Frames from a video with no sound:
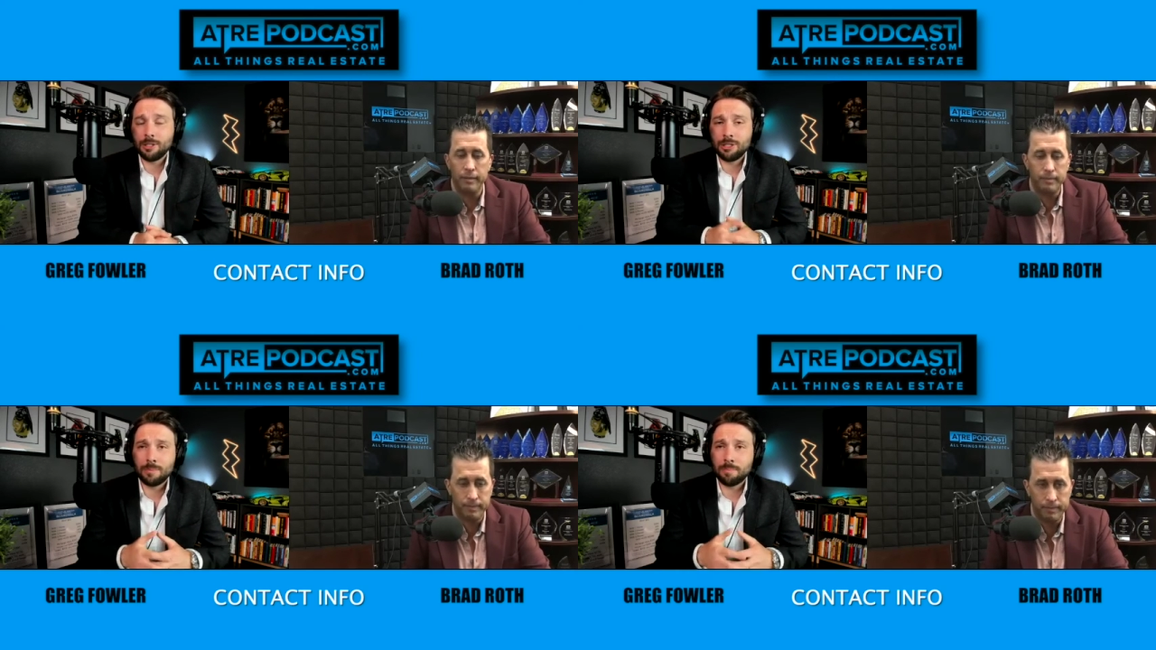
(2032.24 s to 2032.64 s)

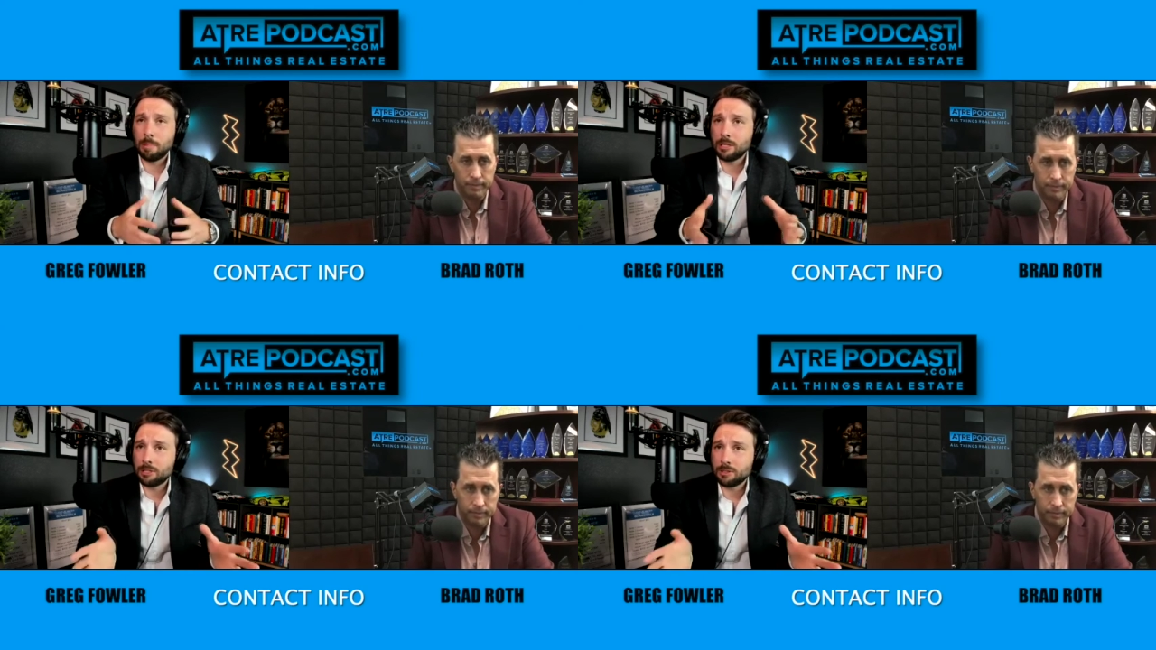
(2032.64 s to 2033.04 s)
Speaker 1: just a
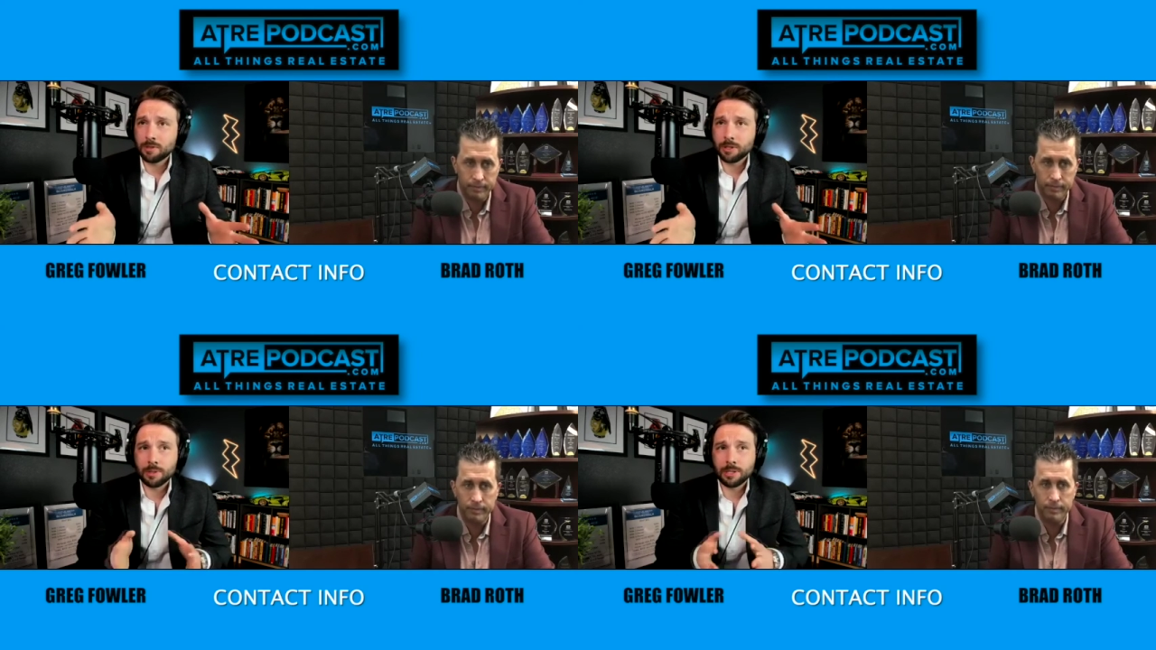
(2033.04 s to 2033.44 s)
bunch of
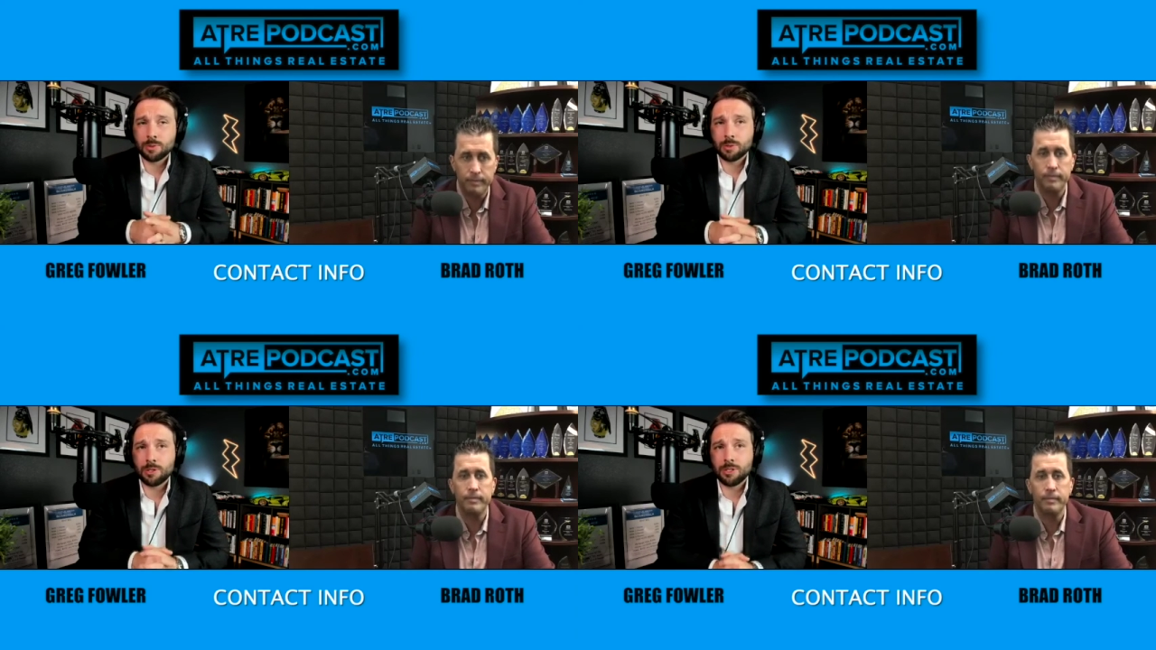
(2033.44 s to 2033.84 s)
free
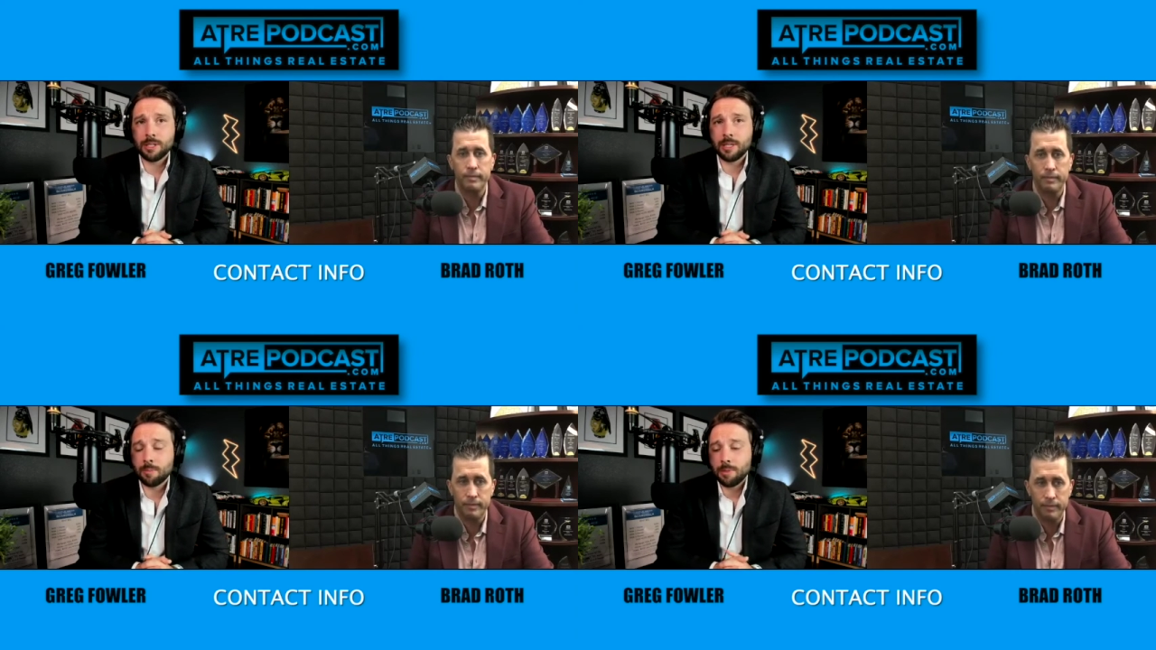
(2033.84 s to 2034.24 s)
resources
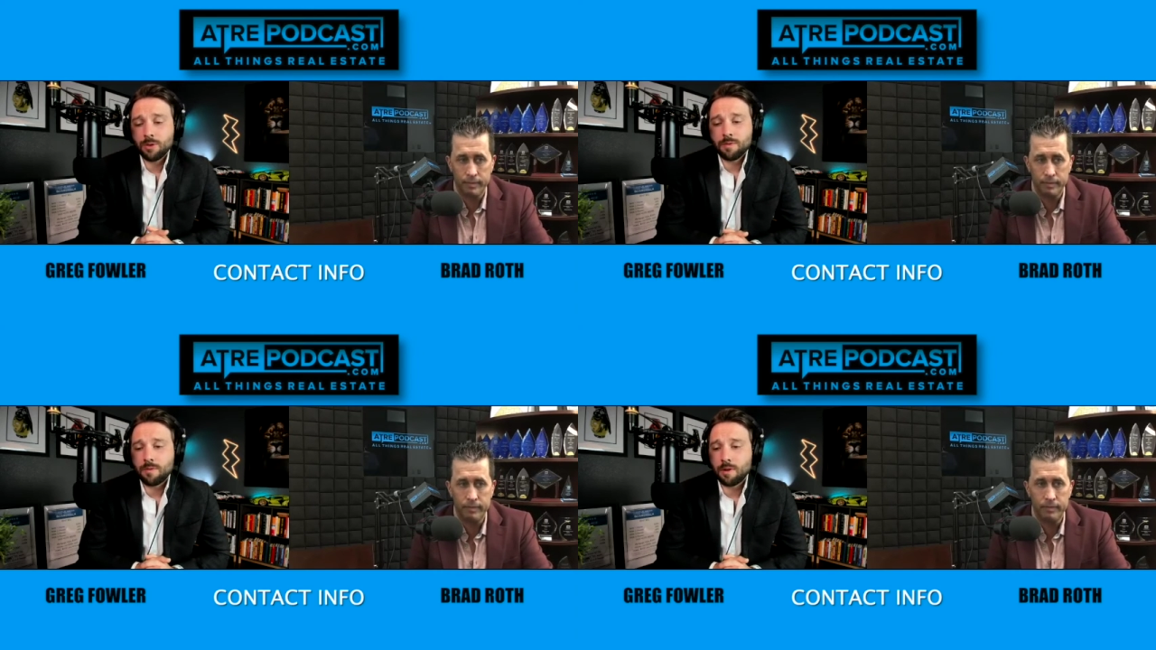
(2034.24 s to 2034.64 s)
in there but
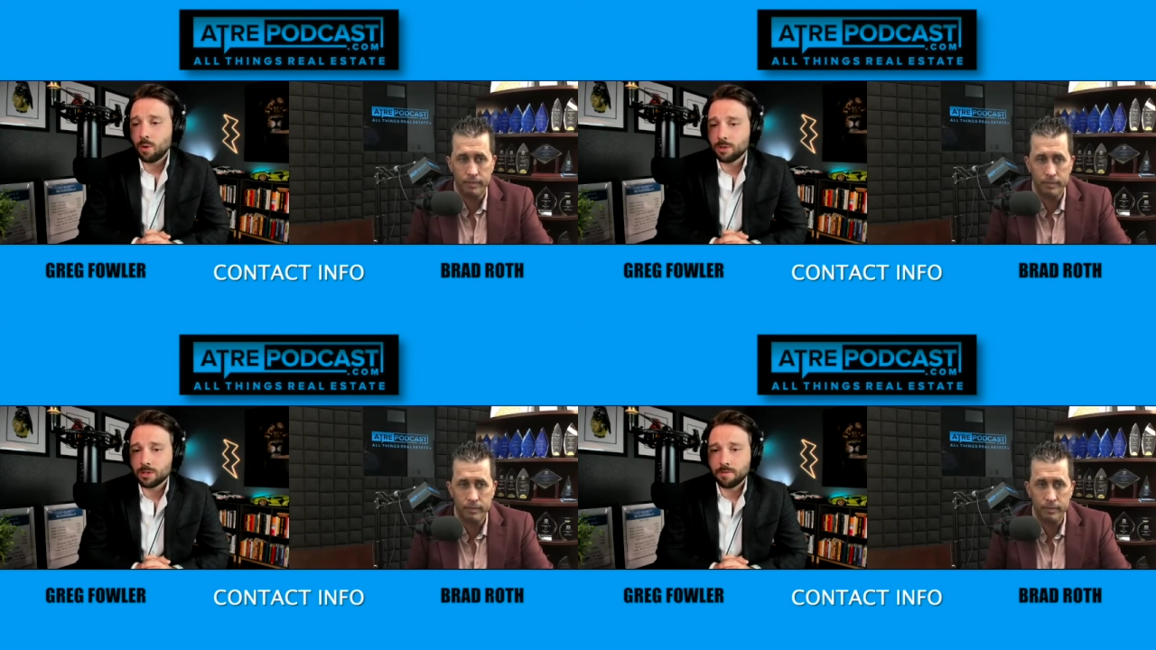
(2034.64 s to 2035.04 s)
you can
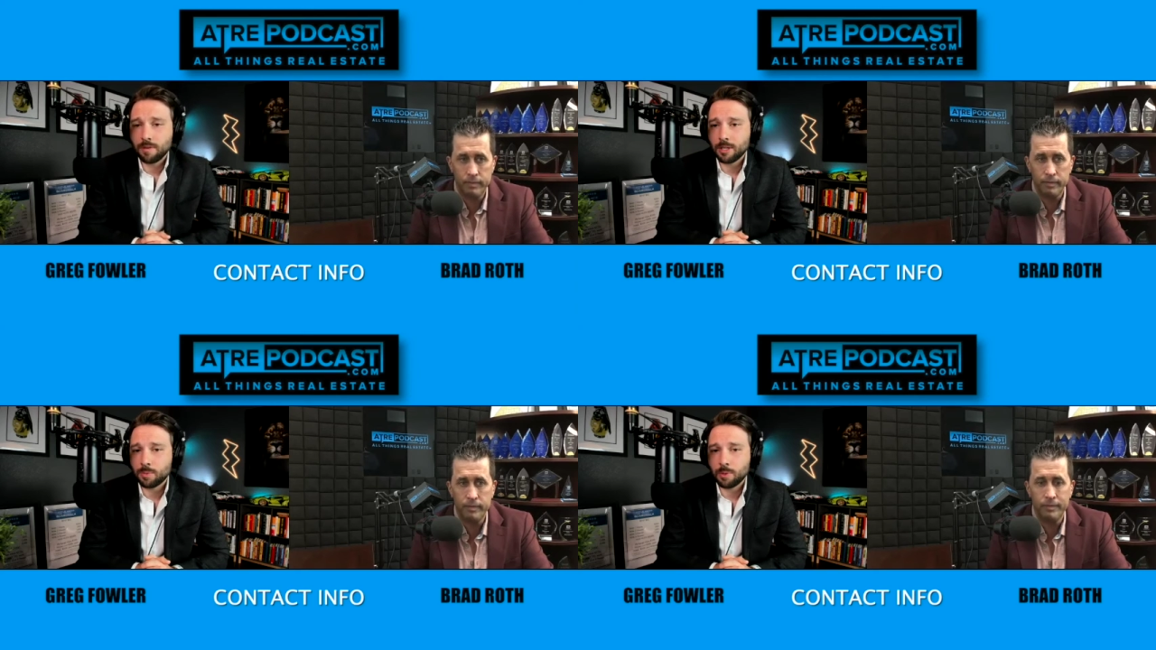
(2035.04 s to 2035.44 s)
follow us on
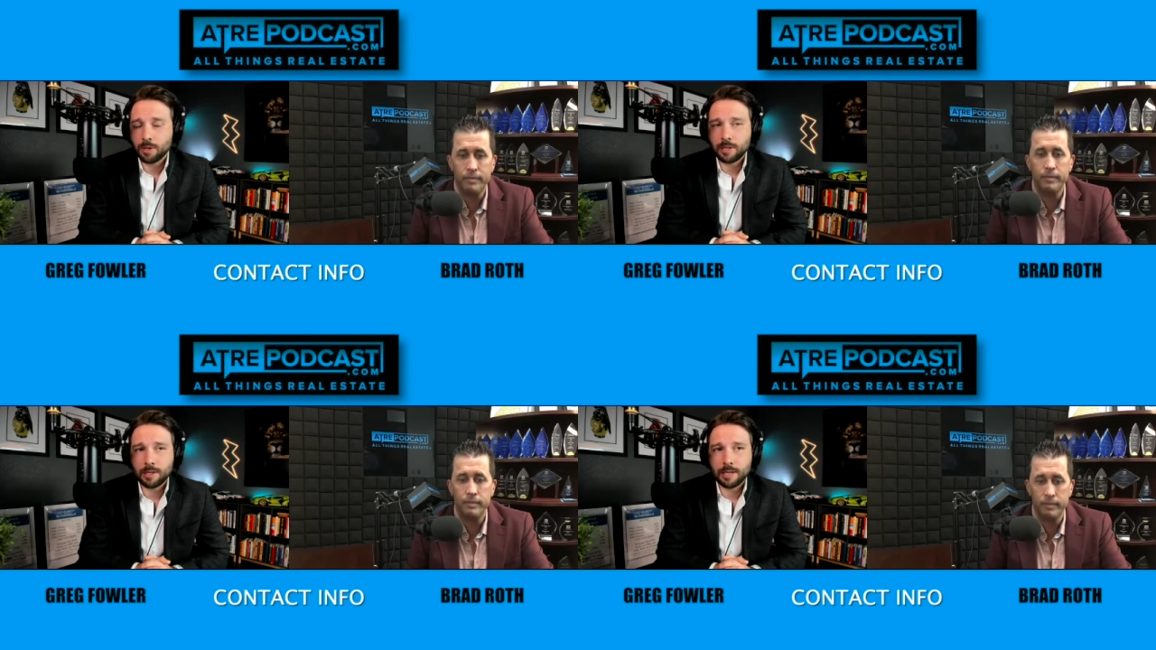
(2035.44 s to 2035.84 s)

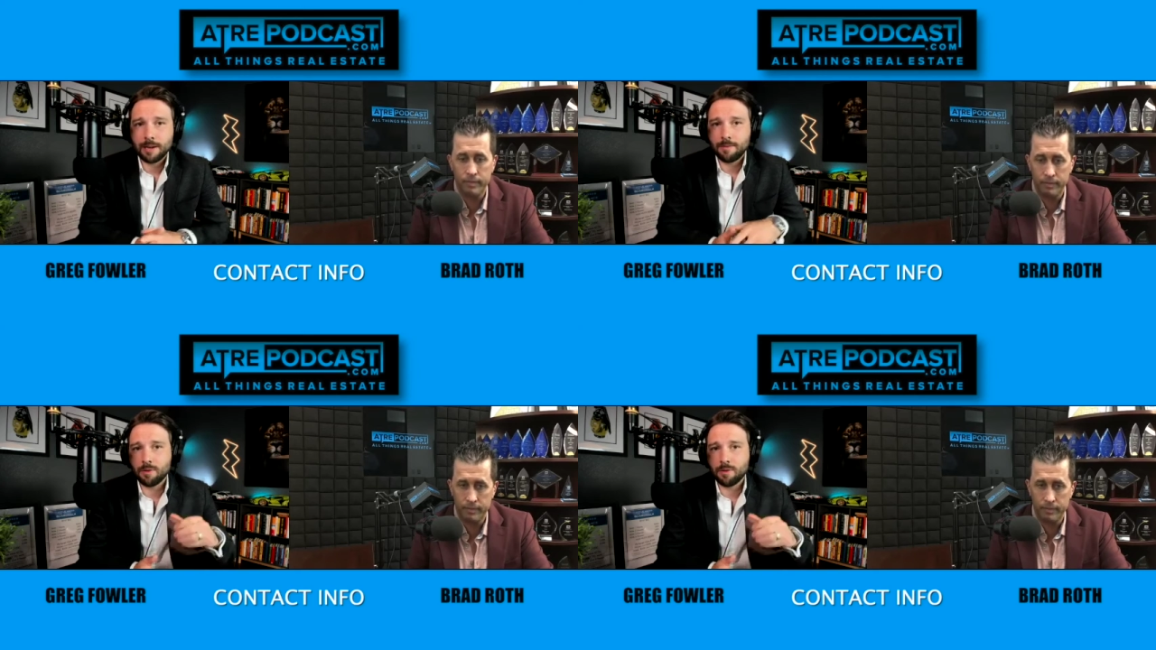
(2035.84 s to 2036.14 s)
facebook uh,